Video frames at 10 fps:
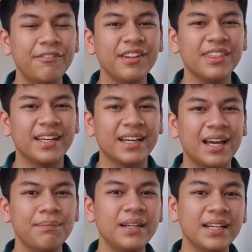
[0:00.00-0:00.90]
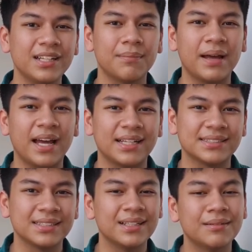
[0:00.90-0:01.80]
everything happening in the past,
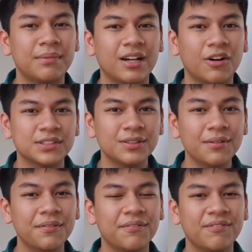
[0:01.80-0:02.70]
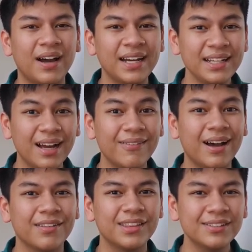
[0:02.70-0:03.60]
but also finding out
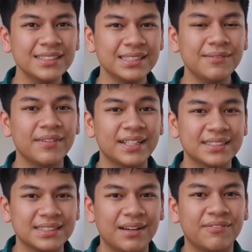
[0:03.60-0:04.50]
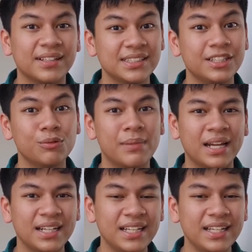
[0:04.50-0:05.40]
how those events affected
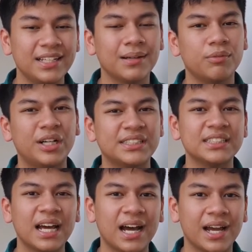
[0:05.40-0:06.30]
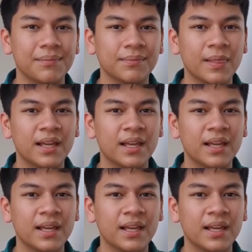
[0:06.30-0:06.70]
humanity in the present time.